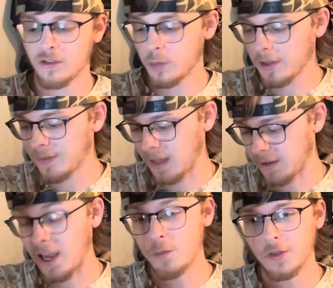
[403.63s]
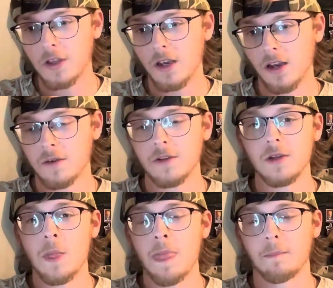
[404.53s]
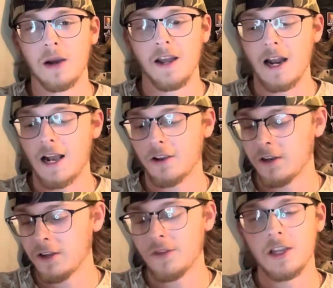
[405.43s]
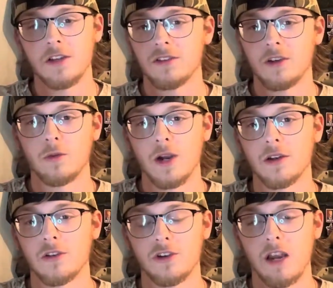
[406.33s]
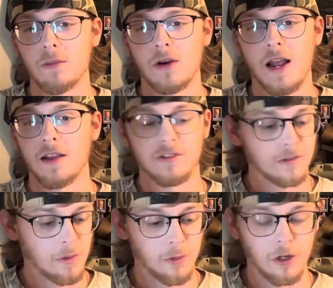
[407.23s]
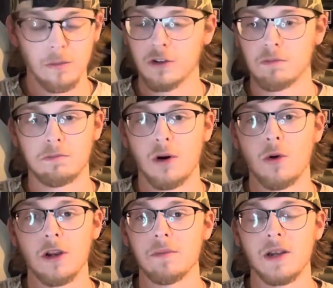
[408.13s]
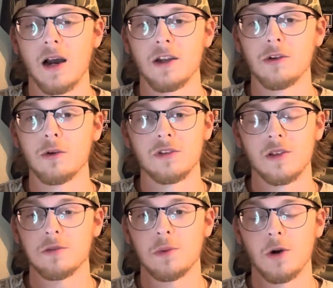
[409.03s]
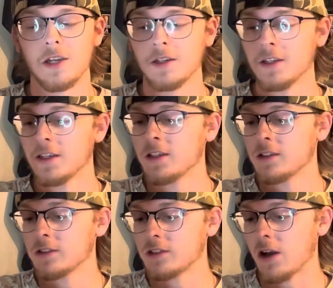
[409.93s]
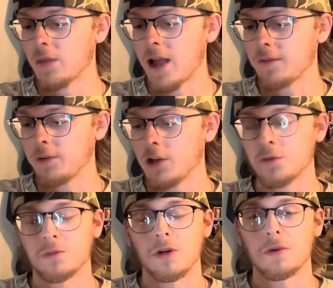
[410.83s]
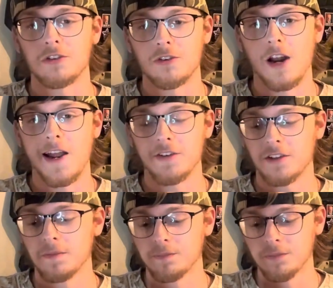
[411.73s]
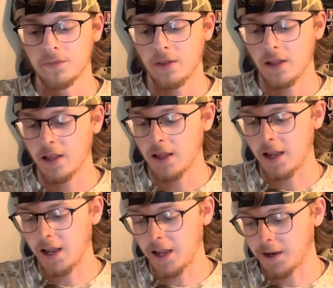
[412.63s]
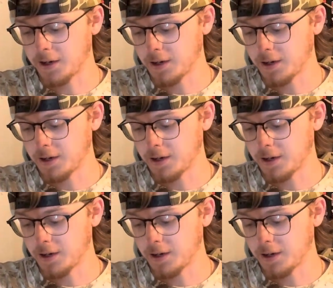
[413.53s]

with it that came with the gun, but I couldn't even get a single round of chamber as they're pretty much broken beyond use at this point. So that footage was pretty much trashed. And